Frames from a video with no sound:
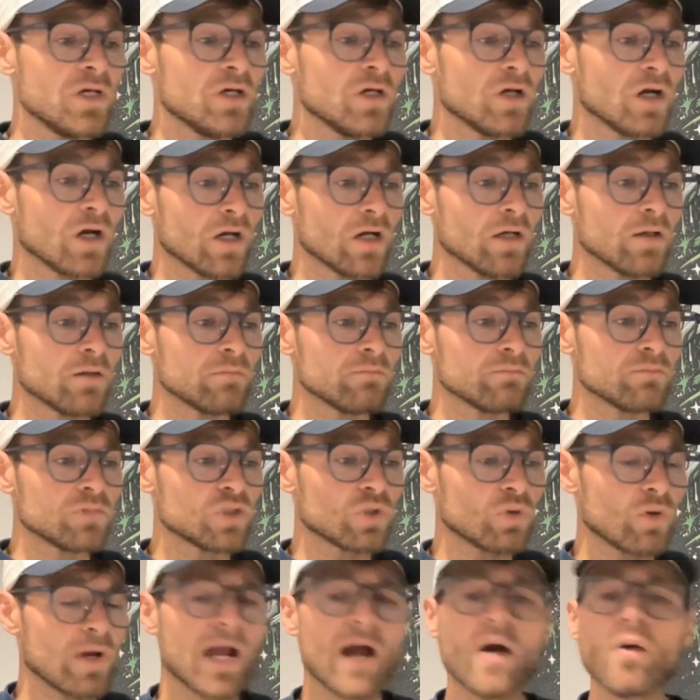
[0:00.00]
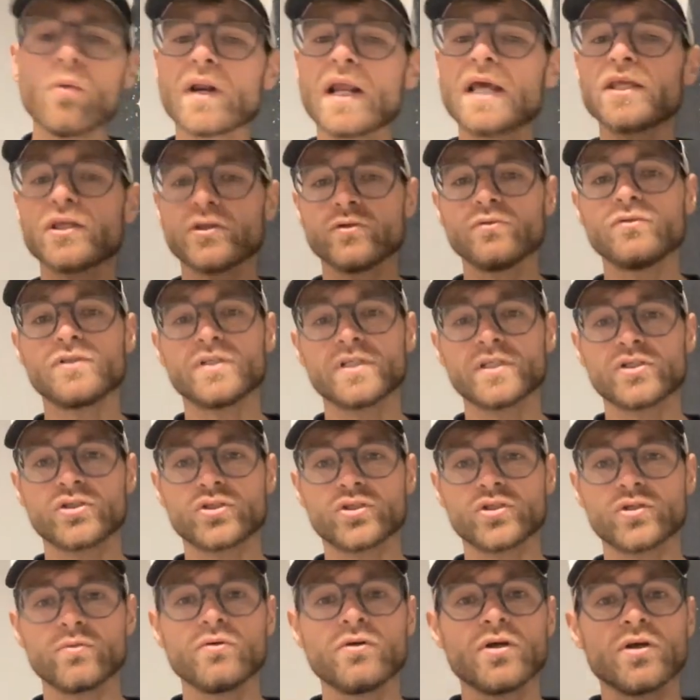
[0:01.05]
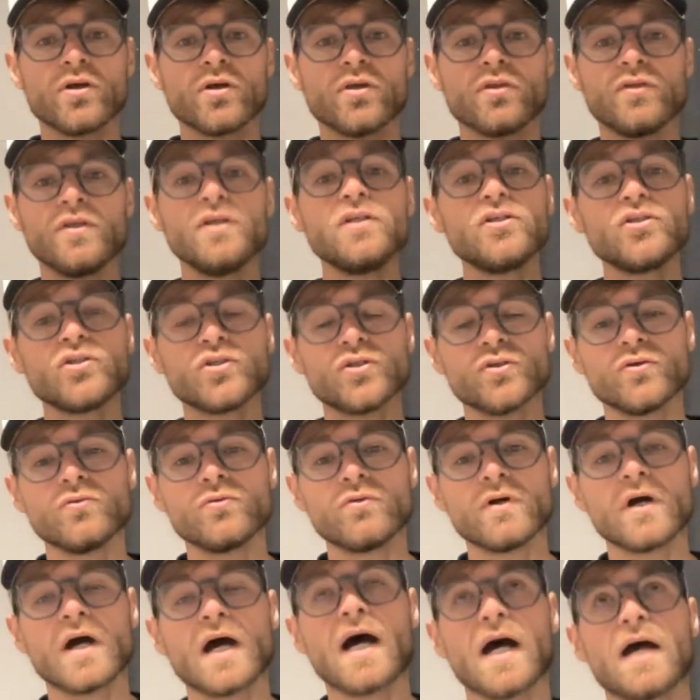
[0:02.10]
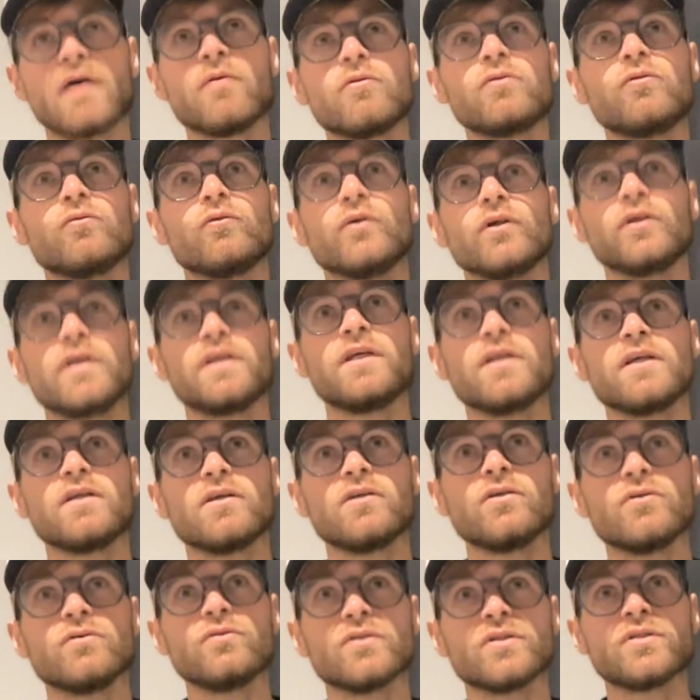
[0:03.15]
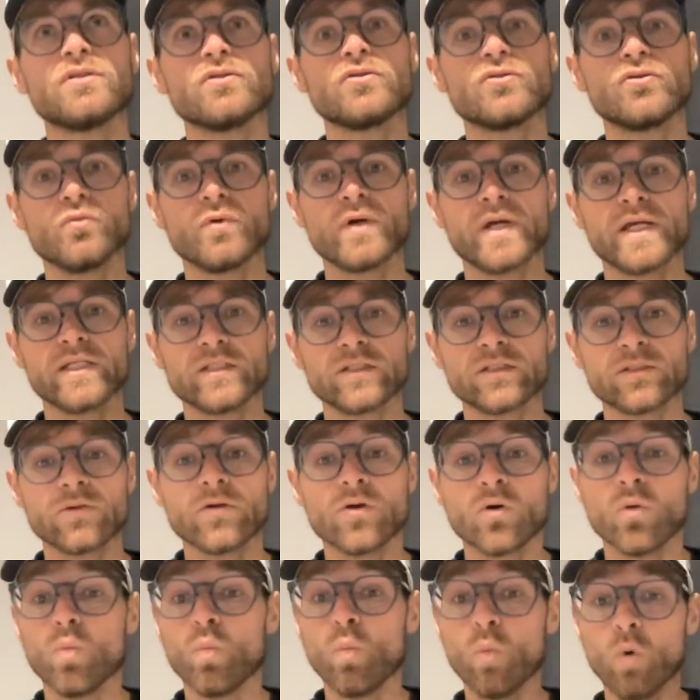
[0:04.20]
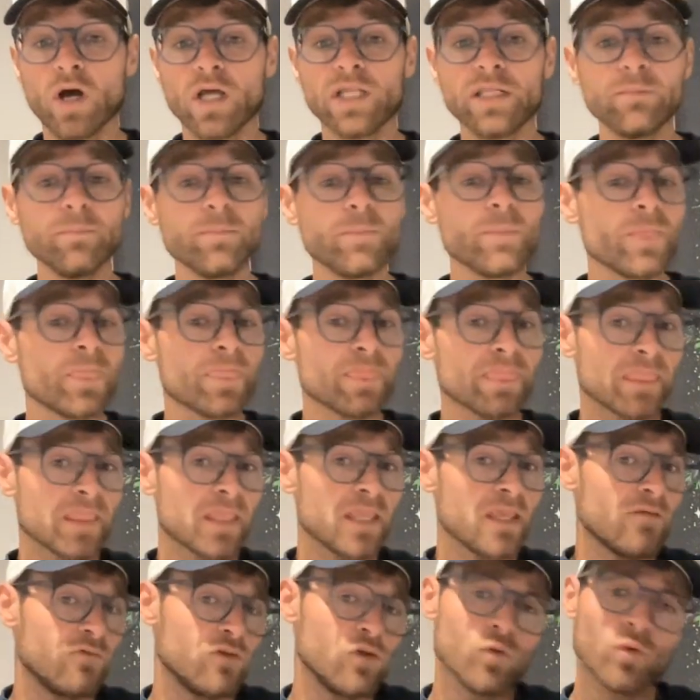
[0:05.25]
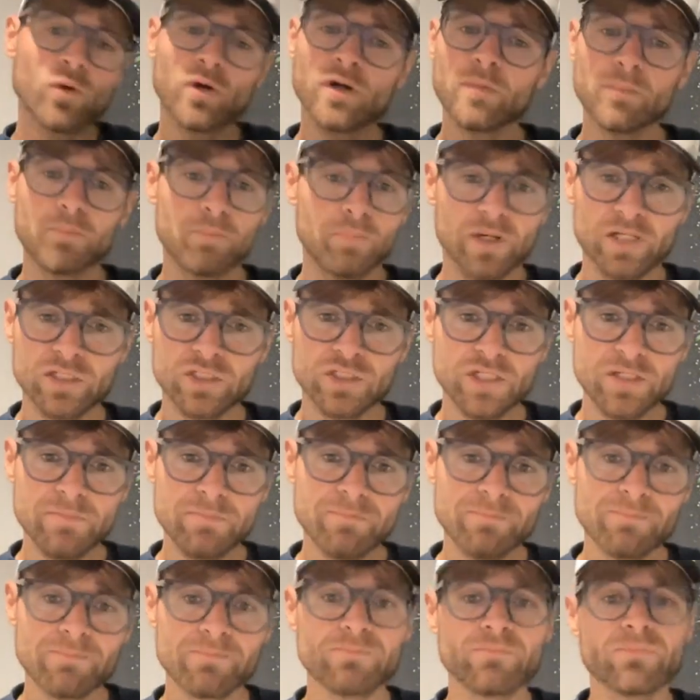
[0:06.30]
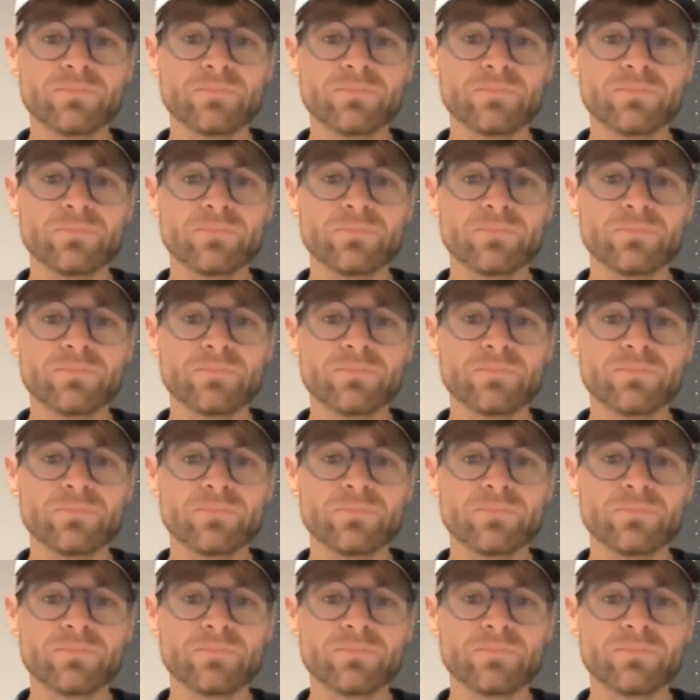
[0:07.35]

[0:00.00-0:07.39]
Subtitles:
So how would I use this shoe? This shoe, I would really use it in two ways. One, if you're on a budget,